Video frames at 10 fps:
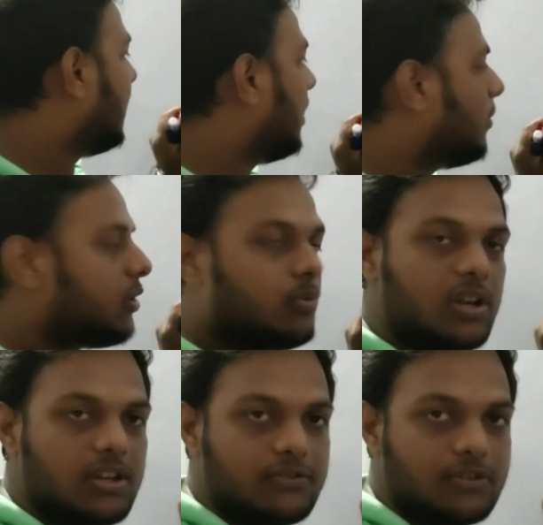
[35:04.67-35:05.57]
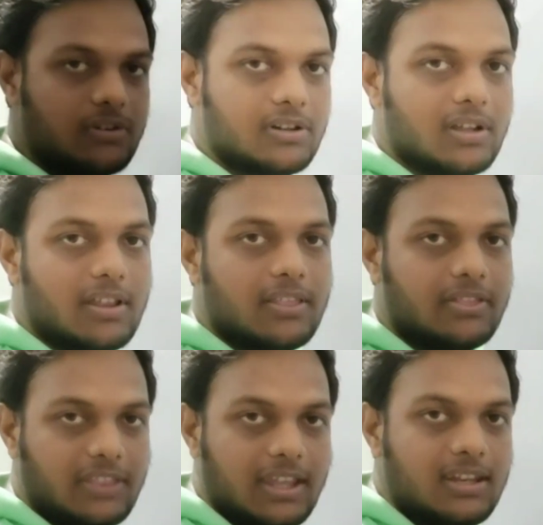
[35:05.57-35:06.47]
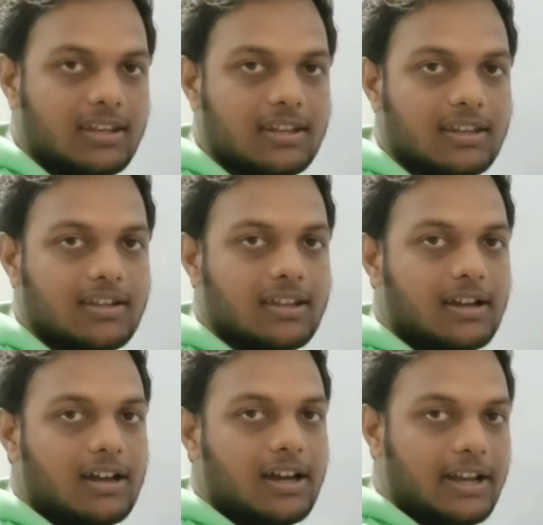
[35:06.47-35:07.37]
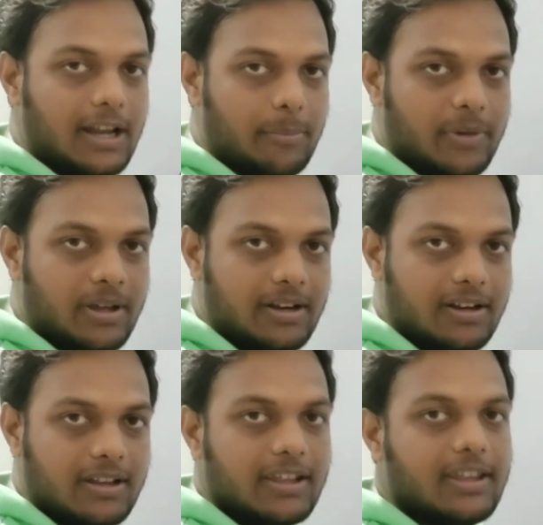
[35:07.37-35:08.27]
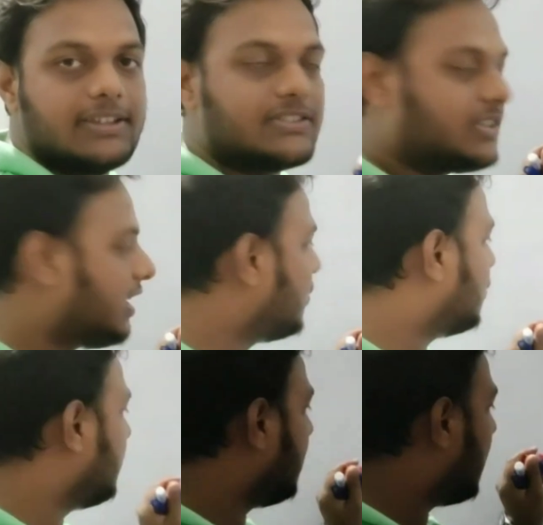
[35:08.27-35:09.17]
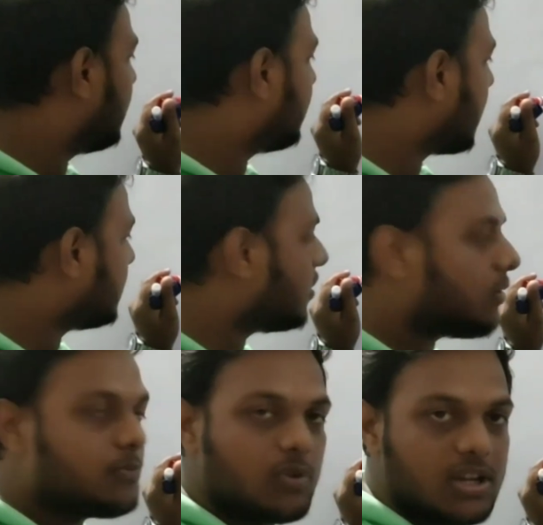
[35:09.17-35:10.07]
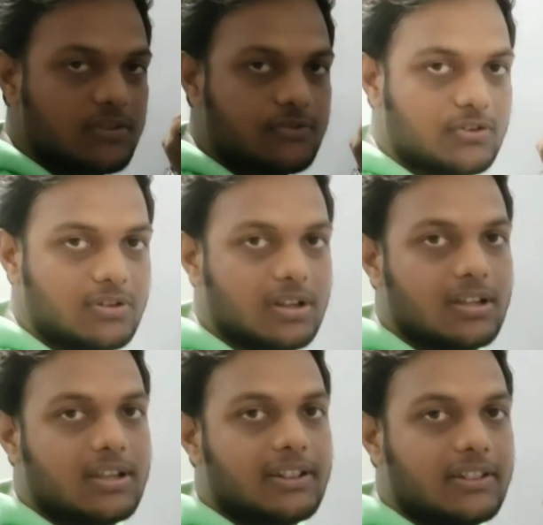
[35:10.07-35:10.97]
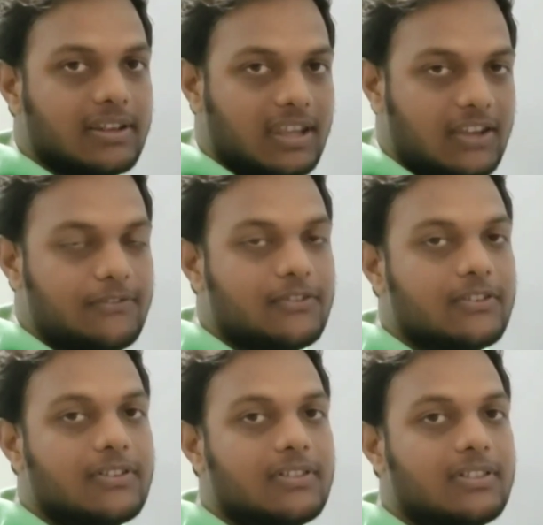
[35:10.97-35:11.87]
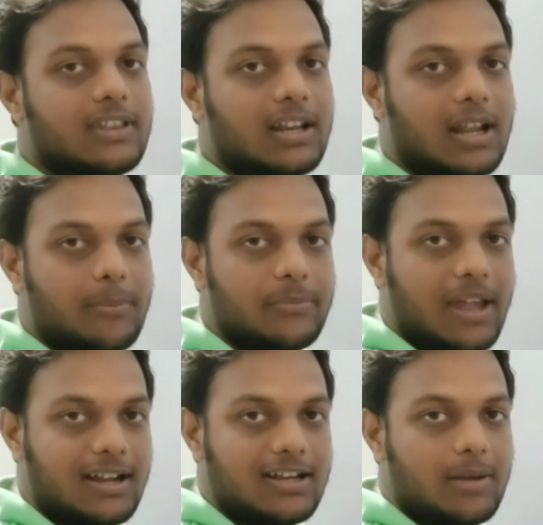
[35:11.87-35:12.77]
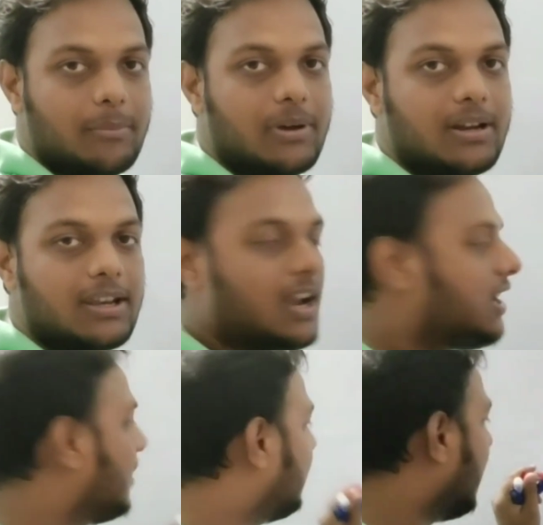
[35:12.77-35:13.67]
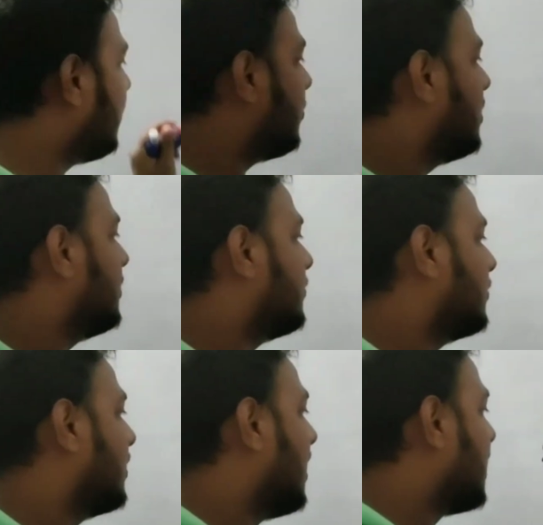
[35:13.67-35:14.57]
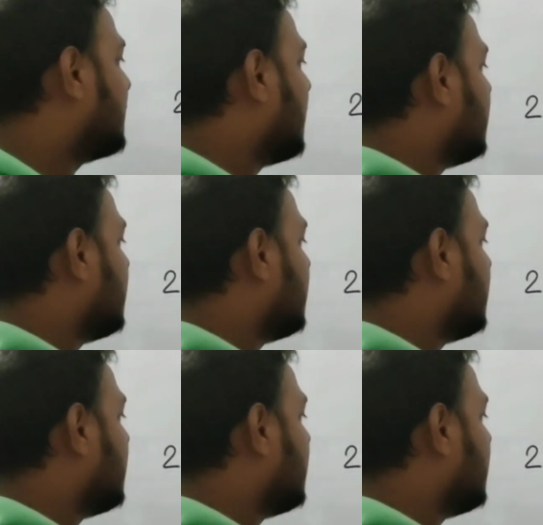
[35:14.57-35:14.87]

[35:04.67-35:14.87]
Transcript: a number 24, then a number is said to be a factor of 24 if that number can divide 24. As for